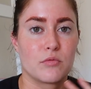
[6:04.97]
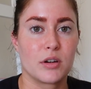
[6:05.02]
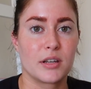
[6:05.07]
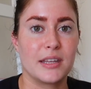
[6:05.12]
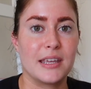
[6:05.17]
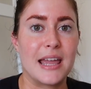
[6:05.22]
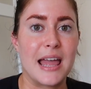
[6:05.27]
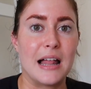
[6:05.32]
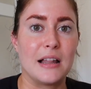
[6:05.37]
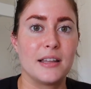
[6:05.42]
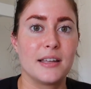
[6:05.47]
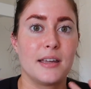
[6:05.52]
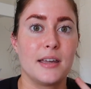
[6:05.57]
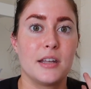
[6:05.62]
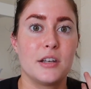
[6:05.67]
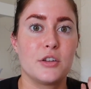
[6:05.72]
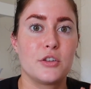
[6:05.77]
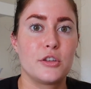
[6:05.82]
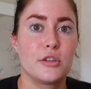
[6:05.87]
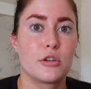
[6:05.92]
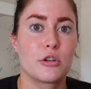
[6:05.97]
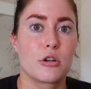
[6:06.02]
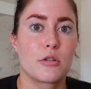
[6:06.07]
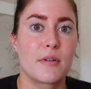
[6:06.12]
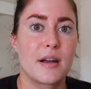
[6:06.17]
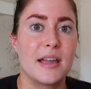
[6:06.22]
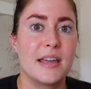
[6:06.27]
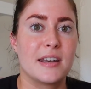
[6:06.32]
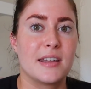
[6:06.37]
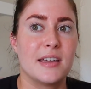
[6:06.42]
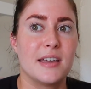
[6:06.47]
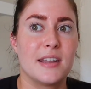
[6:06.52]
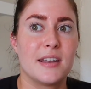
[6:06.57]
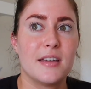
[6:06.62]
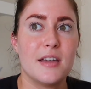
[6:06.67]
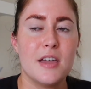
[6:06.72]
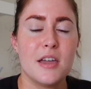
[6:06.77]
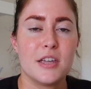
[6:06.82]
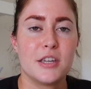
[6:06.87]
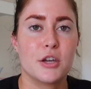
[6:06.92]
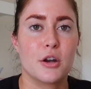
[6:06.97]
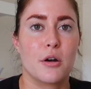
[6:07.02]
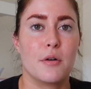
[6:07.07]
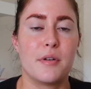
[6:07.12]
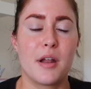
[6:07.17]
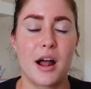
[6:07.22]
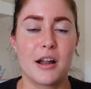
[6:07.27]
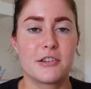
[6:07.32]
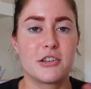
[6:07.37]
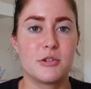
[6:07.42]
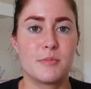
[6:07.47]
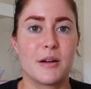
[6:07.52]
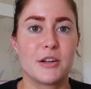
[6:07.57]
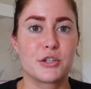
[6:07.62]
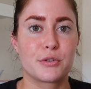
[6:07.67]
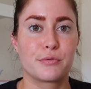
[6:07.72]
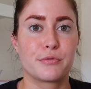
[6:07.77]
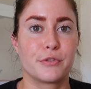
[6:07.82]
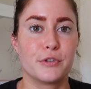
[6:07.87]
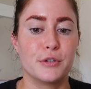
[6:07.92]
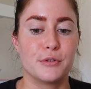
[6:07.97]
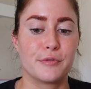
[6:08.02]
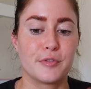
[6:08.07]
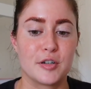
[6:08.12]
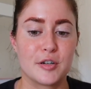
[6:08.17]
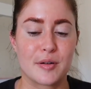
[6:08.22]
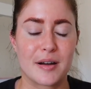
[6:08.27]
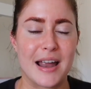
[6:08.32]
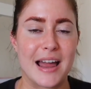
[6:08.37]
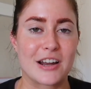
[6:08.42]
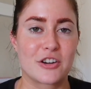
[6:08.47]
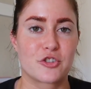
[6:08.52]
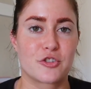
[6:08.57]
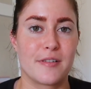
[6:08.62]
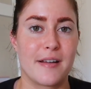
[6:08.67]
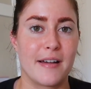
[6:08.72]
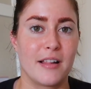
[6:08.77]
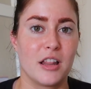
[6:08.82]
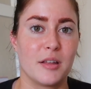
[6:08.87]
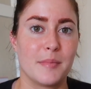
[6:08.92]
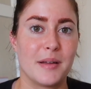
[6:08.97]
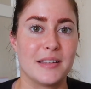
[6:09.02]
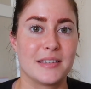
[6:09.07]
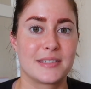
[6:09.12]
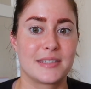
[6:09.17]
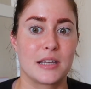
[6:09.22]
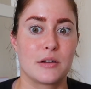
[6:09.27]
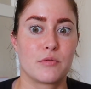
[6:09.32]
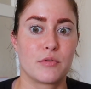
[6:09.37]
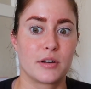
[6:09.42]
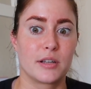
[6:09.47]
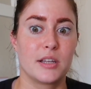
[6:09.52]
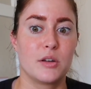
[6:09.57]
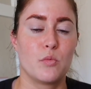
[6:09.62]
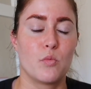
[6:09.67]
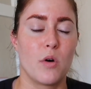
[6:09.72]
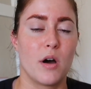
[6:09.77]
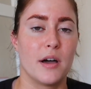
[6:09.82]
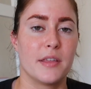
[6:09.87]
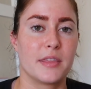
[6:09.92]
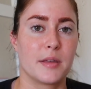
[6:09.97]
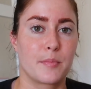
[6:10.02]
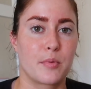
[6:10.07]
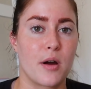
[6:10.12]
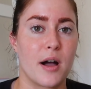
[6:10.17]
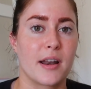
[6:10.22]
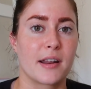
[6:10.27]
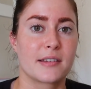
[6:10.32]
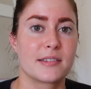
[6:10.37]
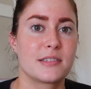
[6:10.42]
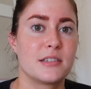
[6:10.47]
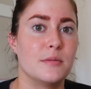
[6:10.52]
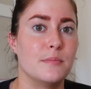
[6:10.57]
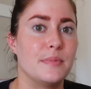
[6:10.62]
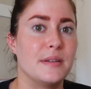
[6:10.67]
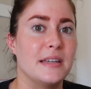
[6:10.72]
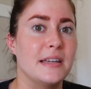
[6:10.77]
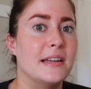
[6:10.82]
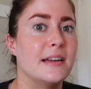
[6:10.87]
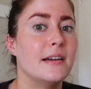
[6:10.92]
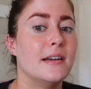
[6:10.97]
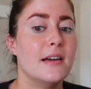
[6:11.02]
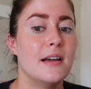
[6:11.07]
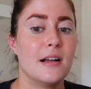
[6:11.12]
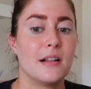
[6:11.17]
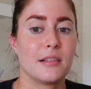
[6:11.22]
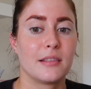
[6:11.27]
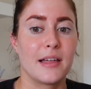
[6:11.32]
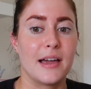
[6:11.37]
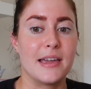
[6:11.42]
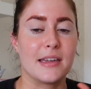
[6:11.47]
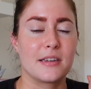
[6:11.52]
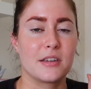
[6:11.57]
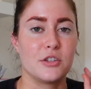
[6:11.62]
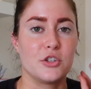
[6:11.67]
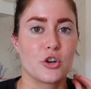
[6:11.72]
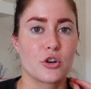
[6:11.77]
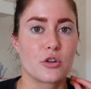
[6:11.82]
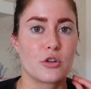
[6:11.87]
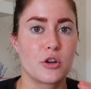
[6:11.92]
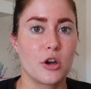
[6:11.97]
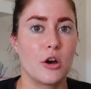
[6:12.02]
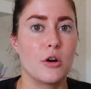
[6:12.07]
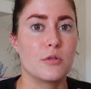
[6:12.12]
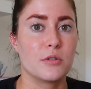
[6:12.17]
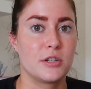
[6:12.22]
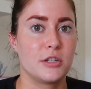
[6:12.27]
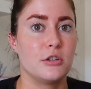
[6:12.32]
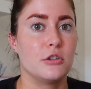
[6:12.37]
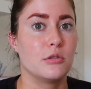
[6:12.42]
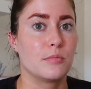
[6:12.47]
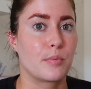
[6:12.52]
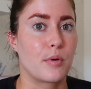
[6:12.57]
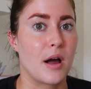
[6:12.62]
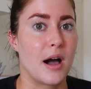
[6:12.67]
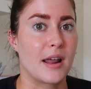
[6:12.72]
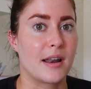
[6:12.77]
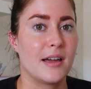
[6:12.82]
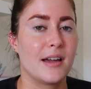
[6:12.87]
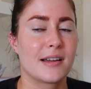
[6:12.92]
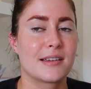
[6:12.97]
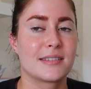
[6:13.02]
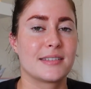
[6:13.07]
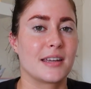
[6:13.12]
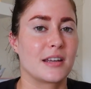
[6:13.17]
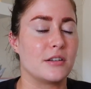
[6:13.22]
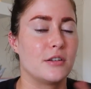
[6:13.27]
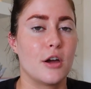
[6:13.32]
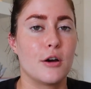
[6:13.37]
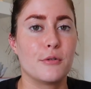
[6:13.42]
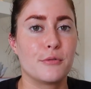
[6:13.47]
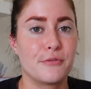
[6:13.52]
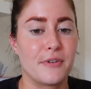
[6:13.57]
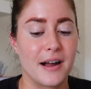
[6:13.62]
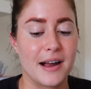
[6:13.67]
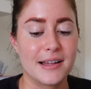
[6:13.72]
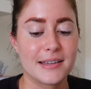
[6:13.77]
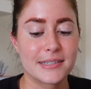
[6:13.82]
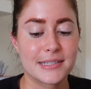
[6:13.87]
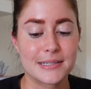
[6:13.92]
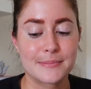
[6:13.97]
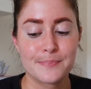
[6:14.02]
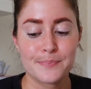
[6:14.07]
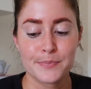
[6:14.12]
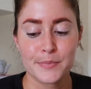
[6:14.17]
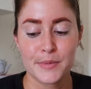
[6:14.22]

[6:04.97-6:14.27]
really elegant, curated, you know, not too much frou-frou or extra elements. They really want the products to be like your go-to products, like no fuss.